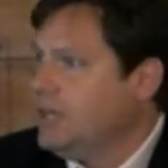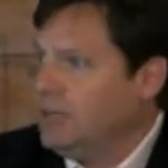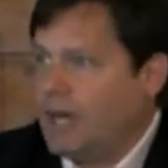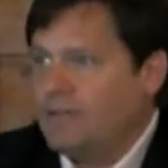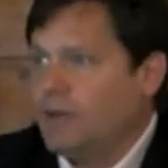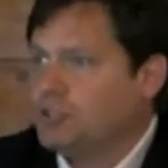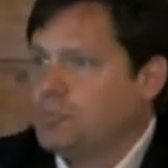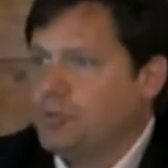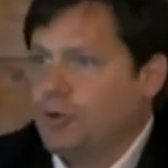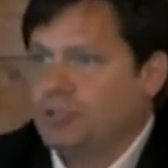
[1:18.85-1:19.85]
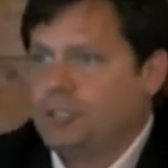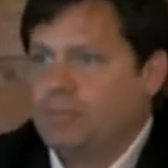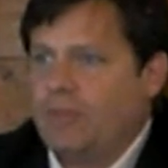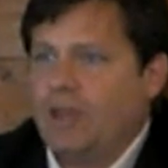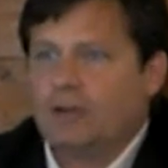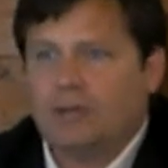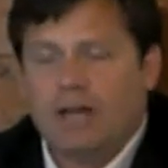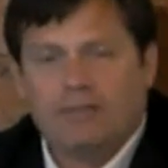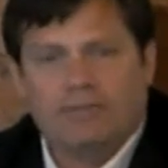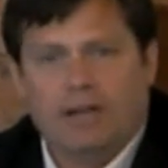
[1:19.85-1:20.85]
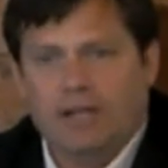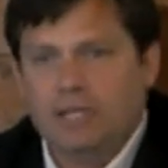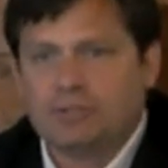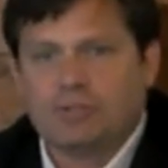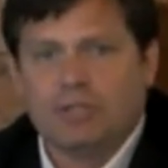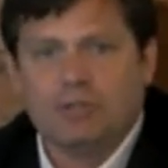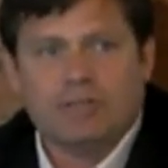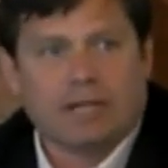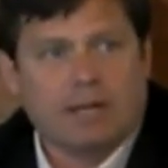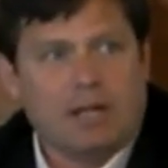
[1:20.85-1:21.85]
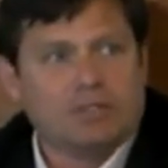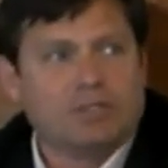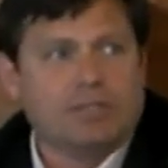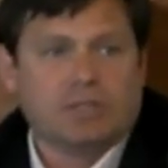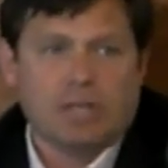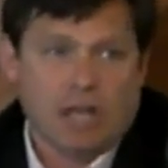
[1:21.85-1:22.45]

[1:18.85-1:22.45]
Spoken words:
A lot of entrepreneurship there, a lot of interesting new technologies,